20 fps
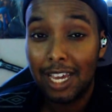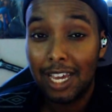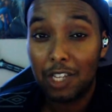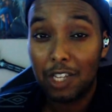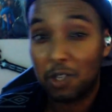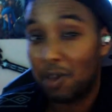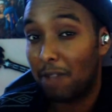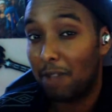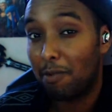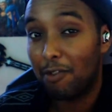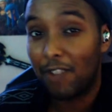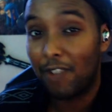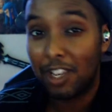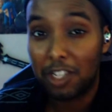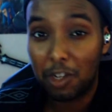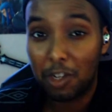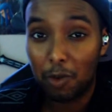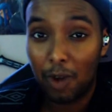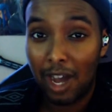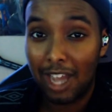So we have
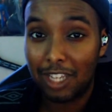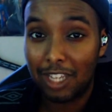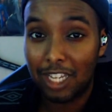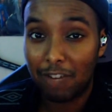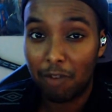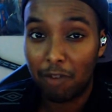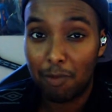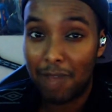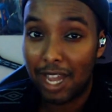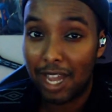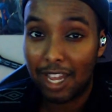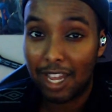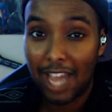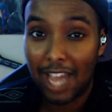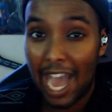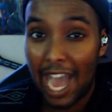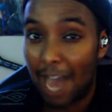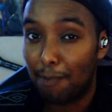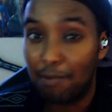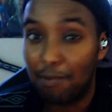Professor Wise, you have Rebecca
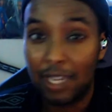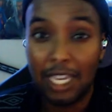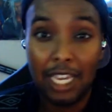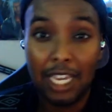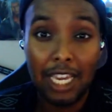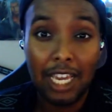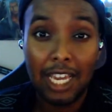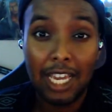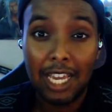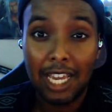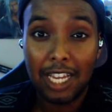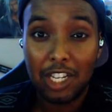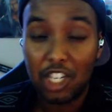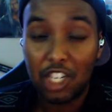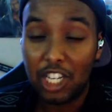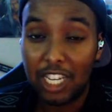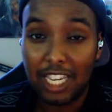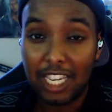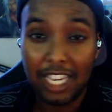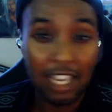Happy,
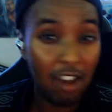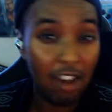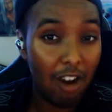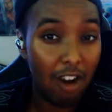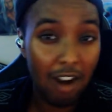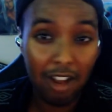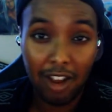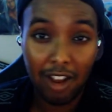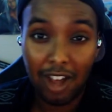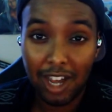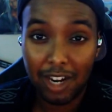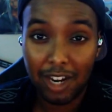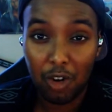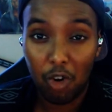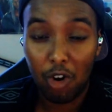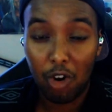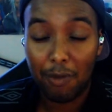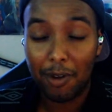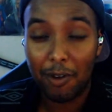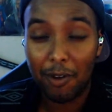Shiki all on
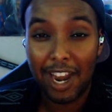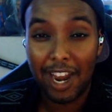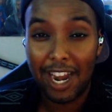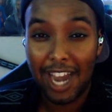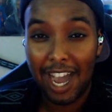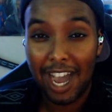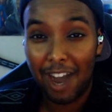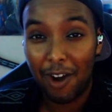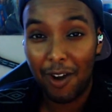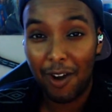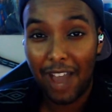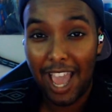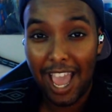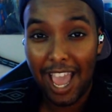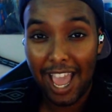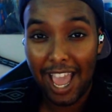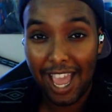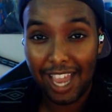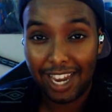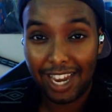Norma right now.
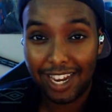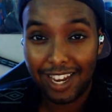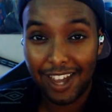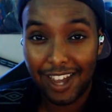And